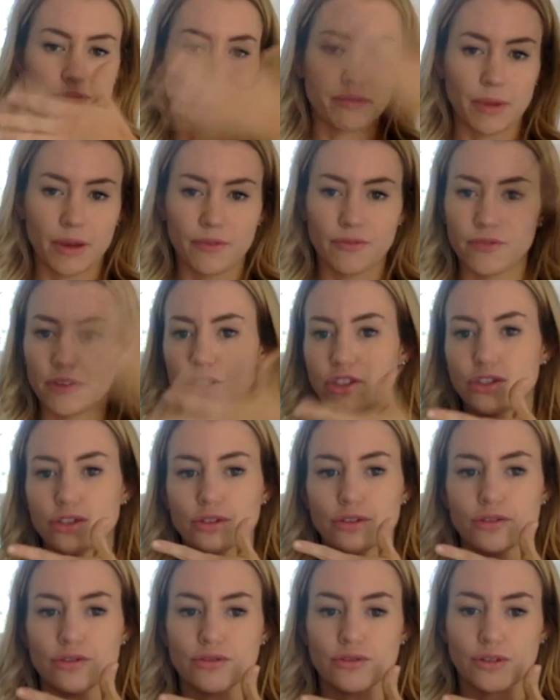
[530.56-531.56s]
my
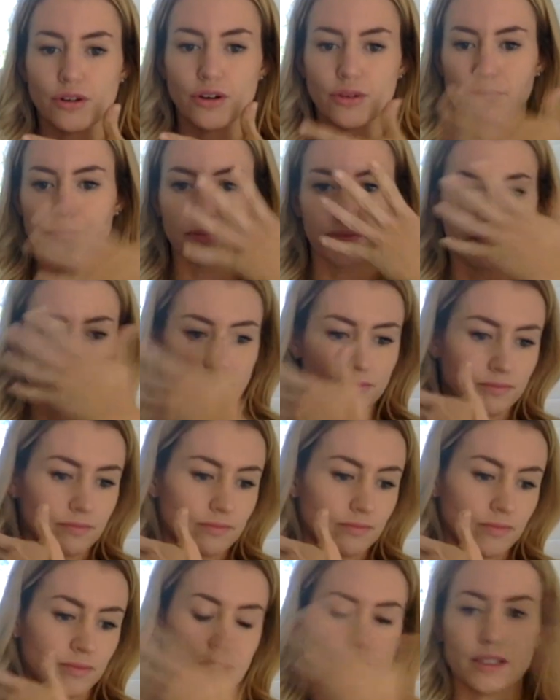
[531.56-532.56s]
features aren't
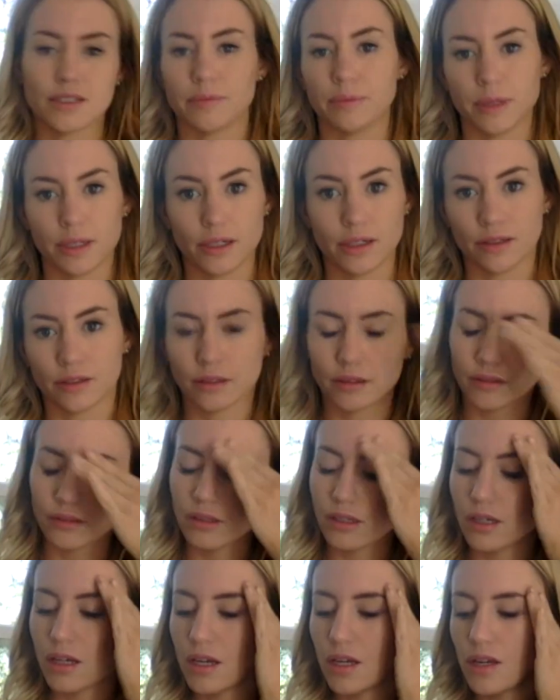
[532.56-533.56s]
disappear.
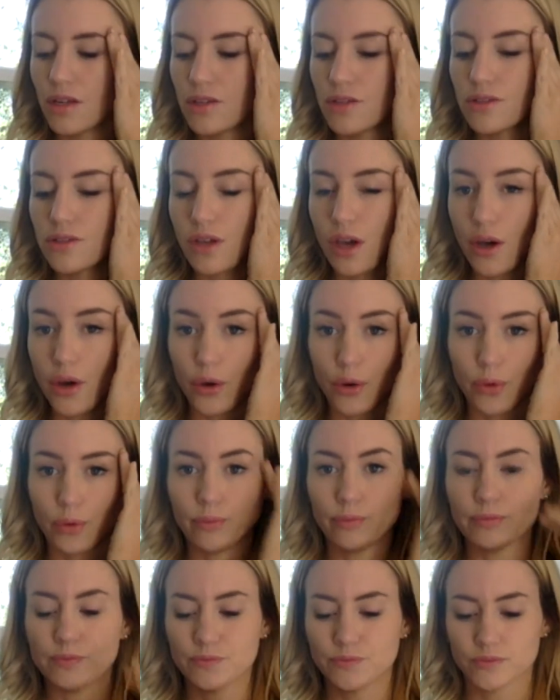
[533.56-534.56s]

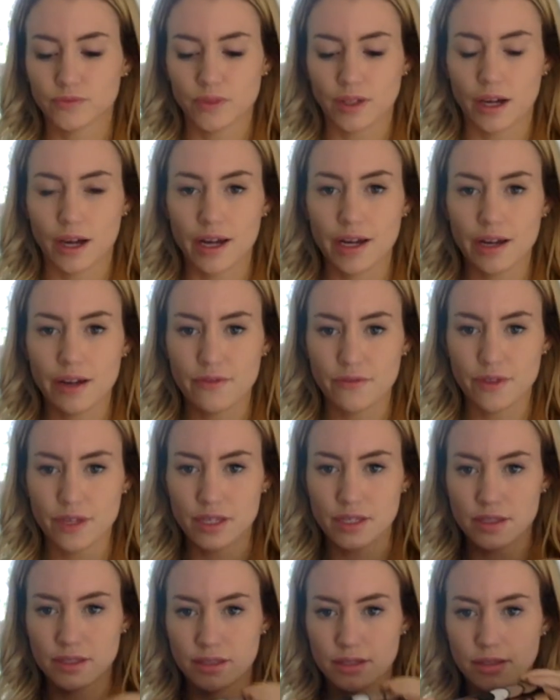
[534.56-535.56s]
So I have
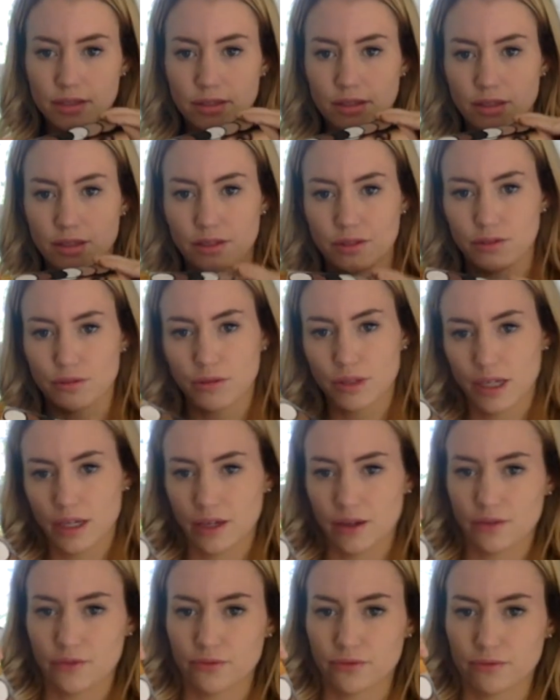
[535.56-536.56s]
this little
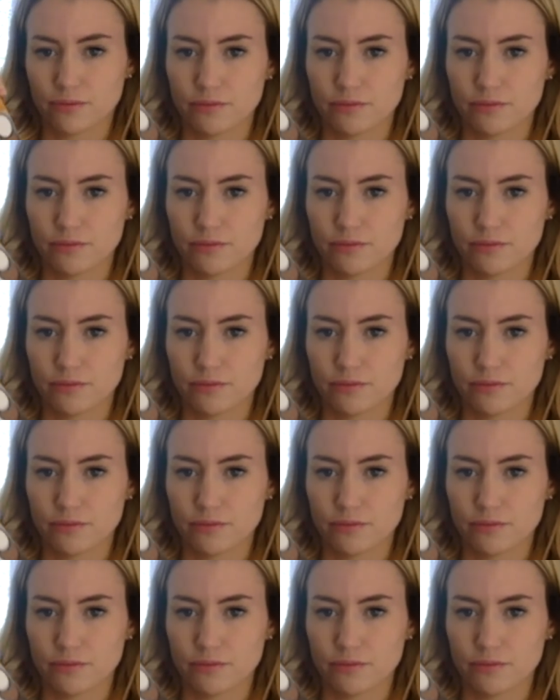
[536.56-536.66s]
kit,